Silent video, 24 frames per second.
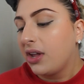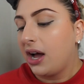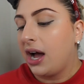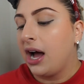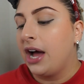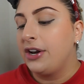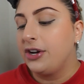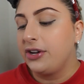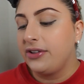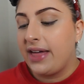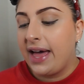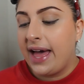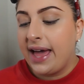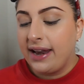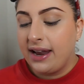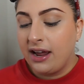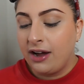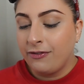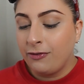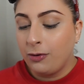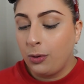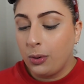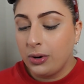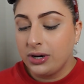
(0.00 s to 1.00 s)
Under that,
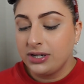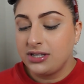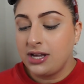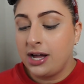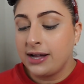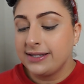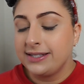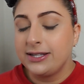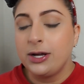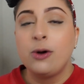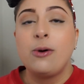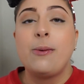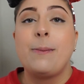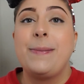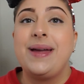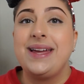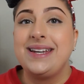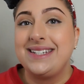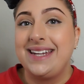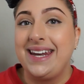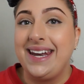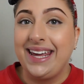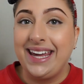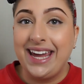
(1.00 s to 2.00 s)
of course, also
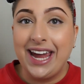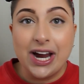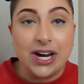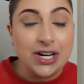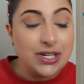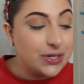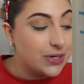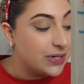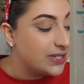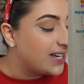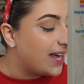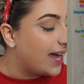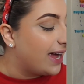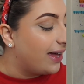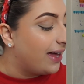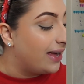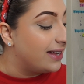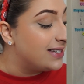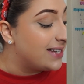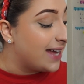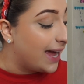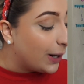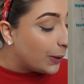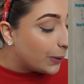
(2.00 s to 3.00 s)
maintaining character
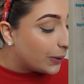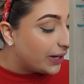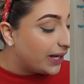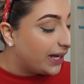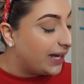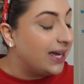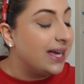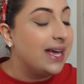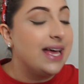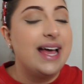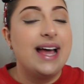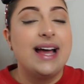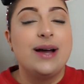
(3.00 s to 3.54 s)
integrity,